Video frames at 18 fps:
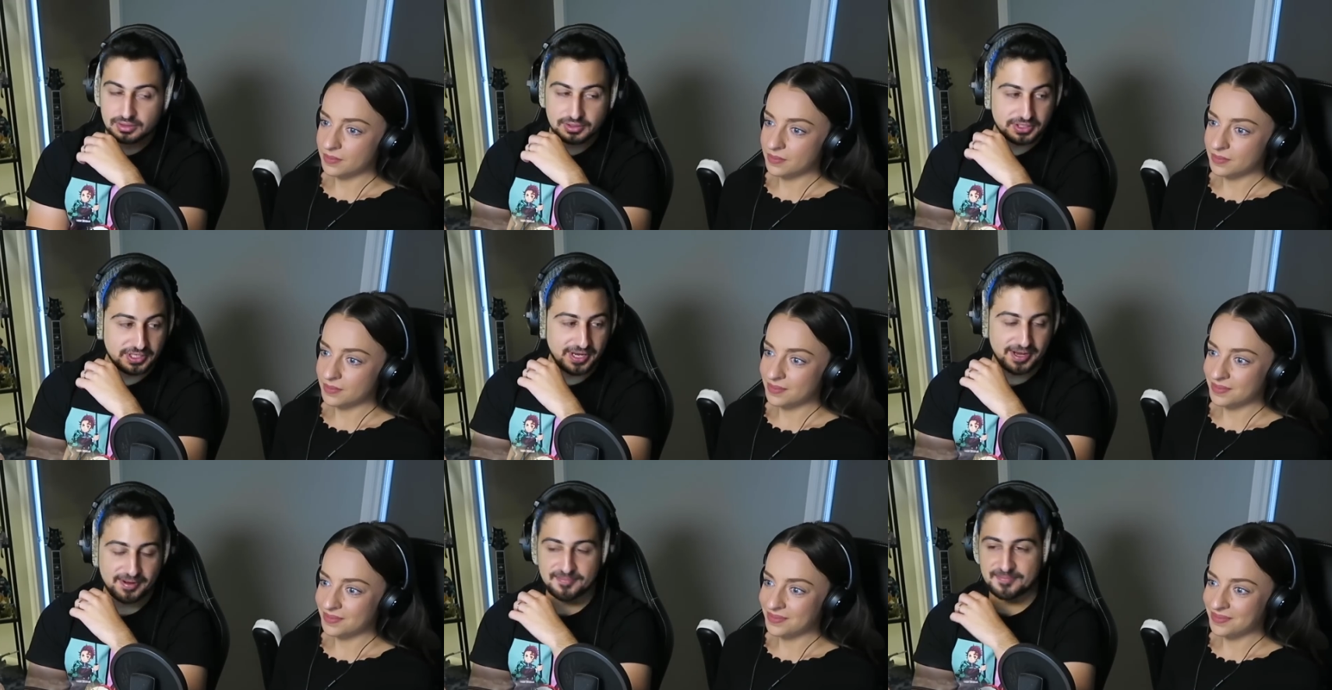
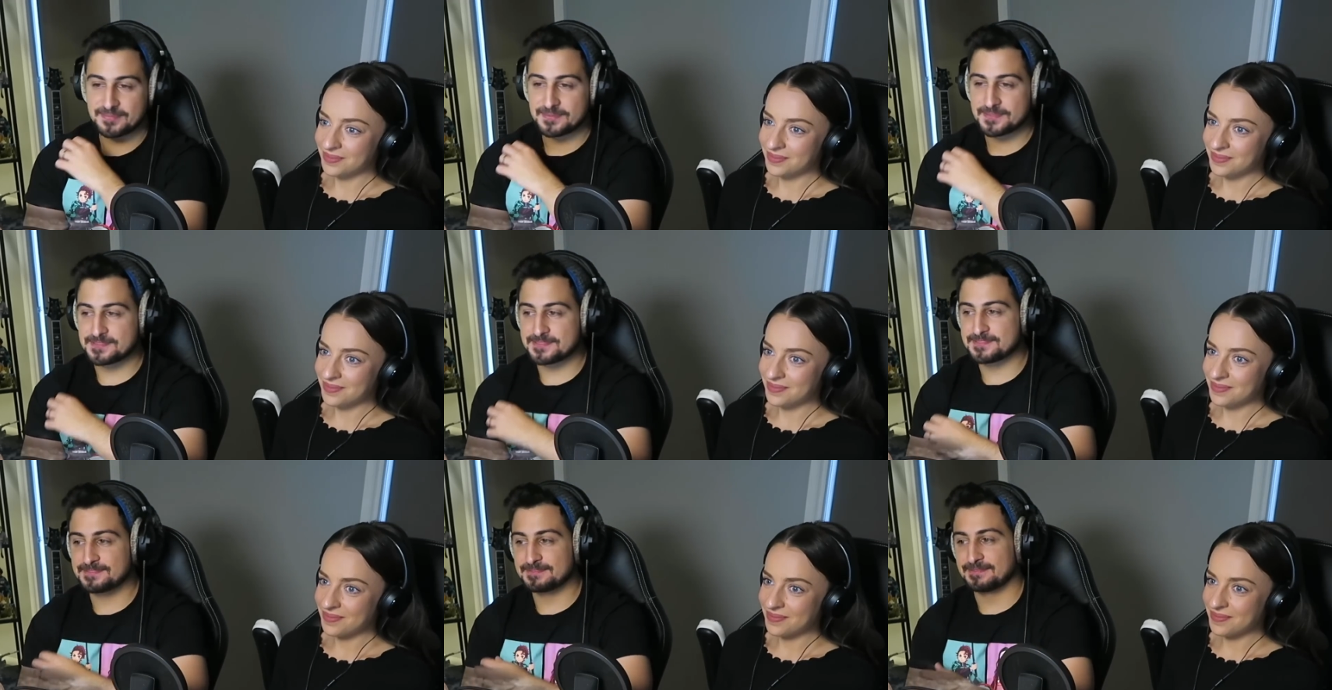Speaker 1: Yeah.
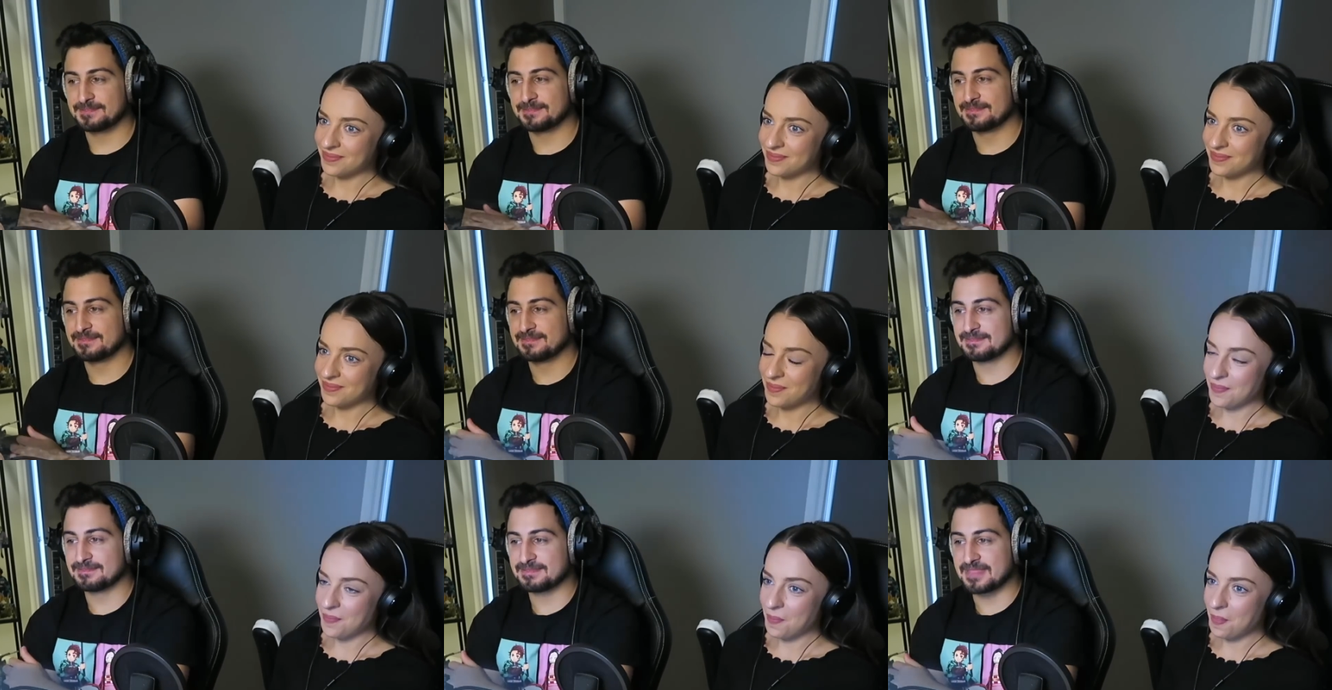
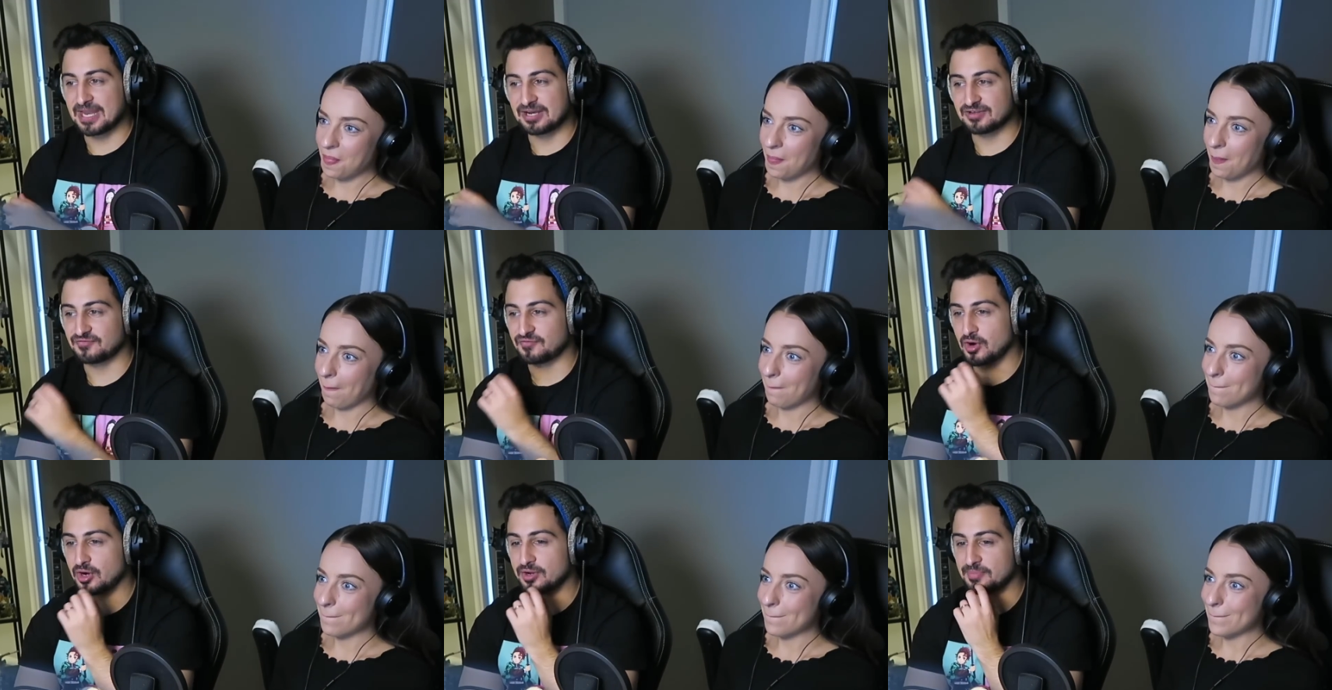That is
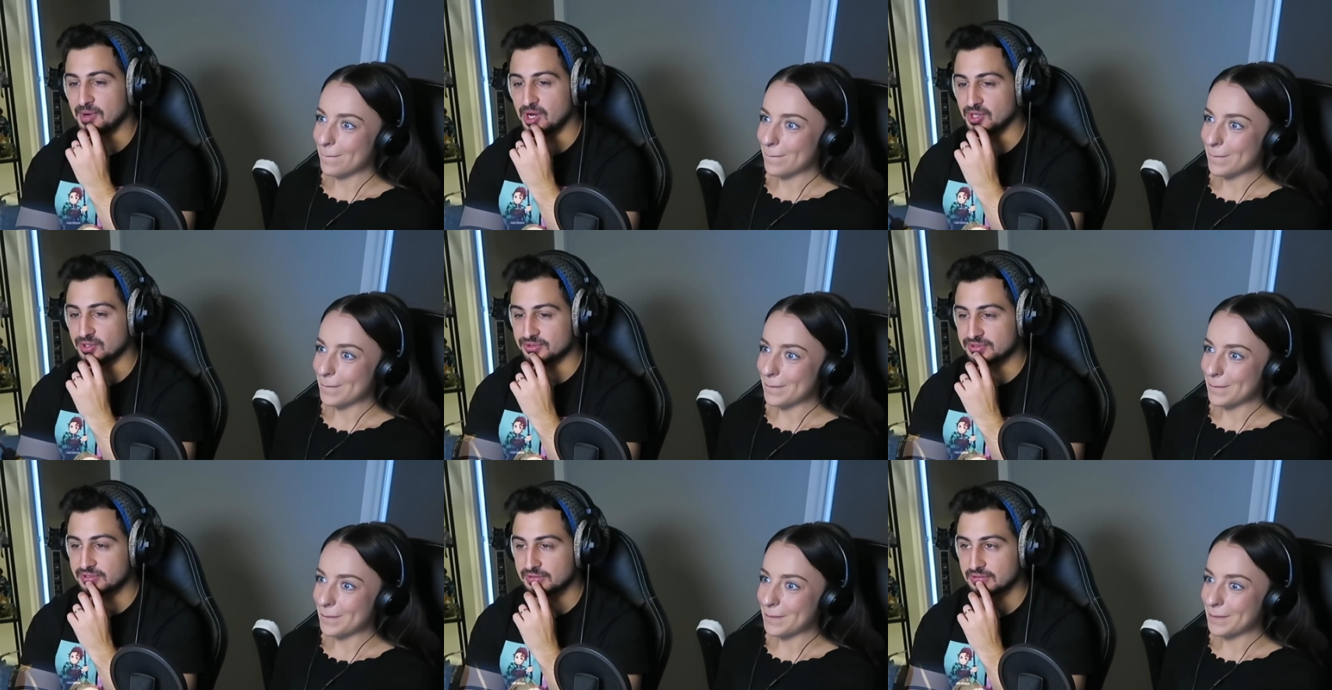very
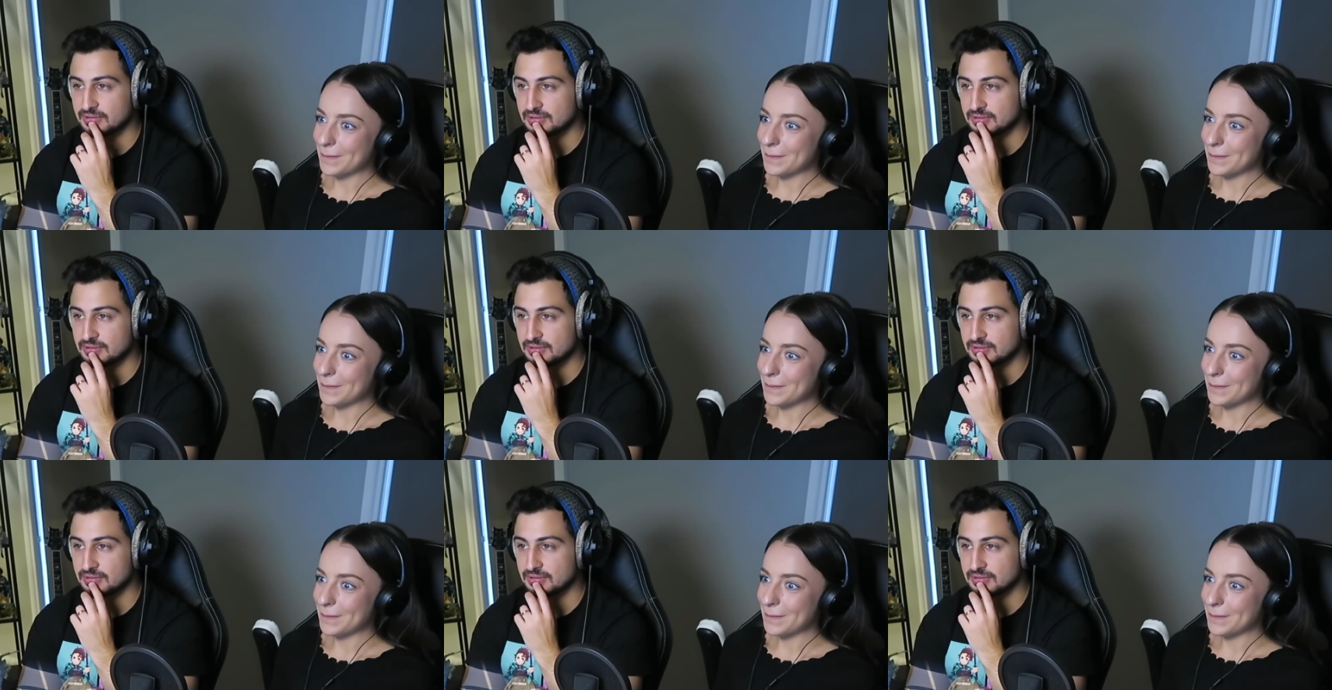bold.